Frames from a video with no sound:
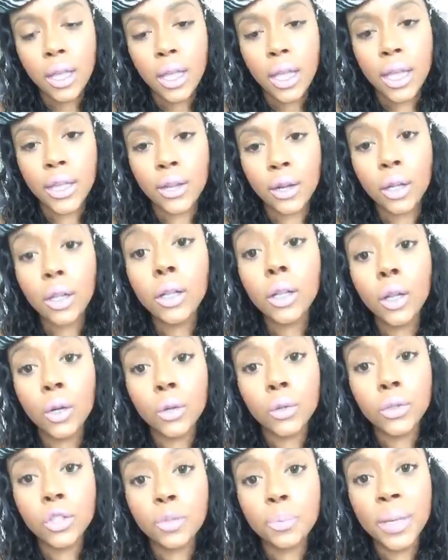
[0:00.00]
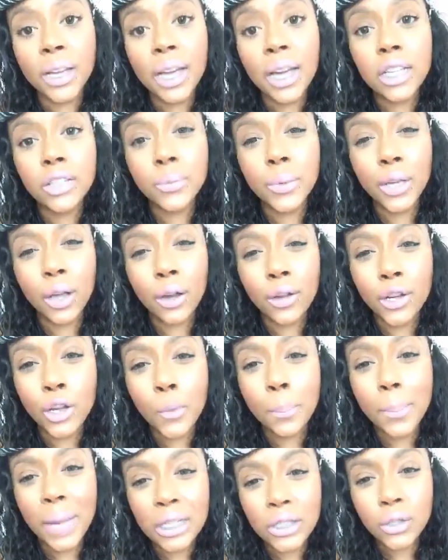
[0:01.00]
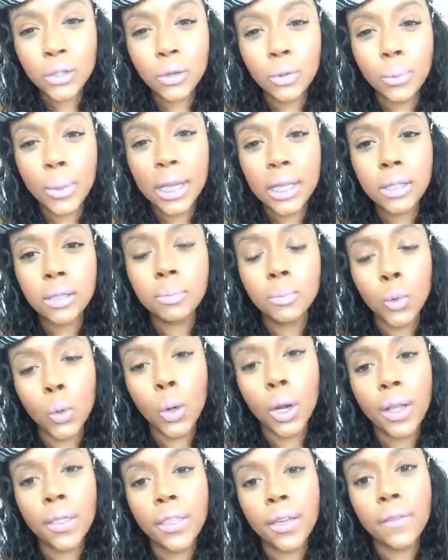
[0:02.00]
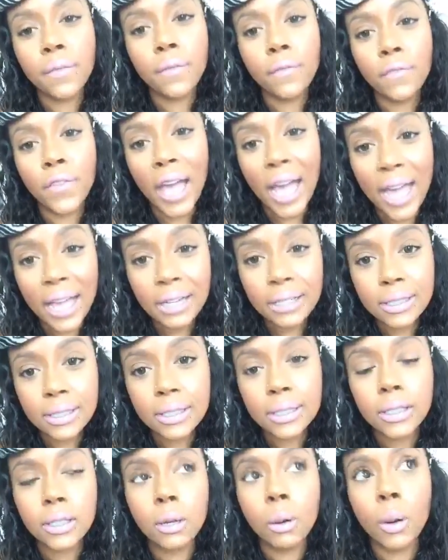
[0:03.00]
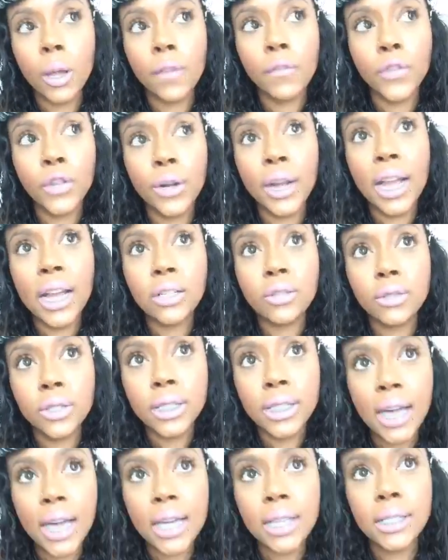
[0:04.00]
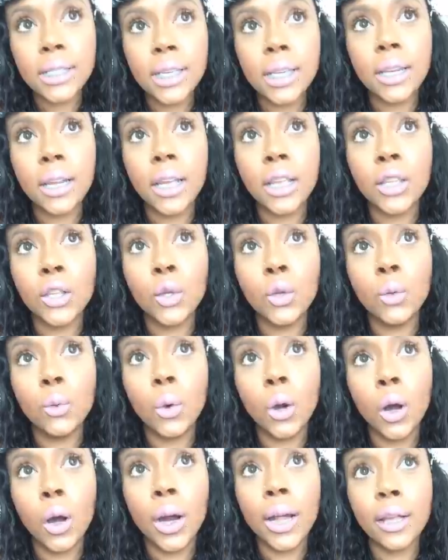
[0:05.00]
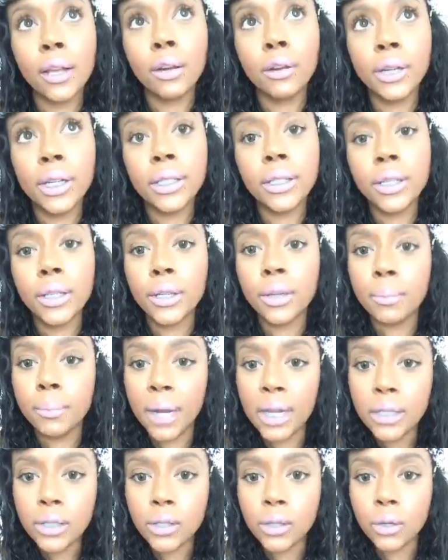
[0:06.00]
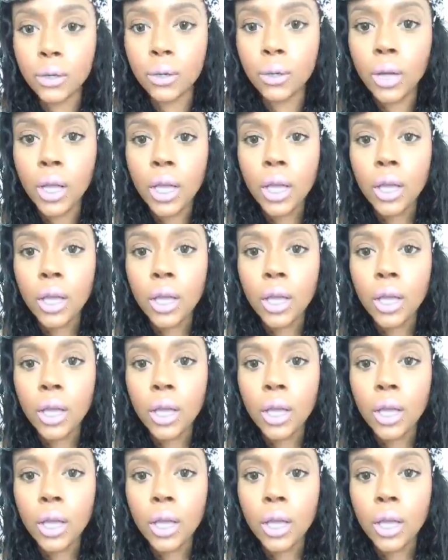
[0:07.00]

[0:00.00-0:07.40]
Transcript: in your clothes because we all know muscle weighs more than fat so if you're exercising and you are increasing your muscle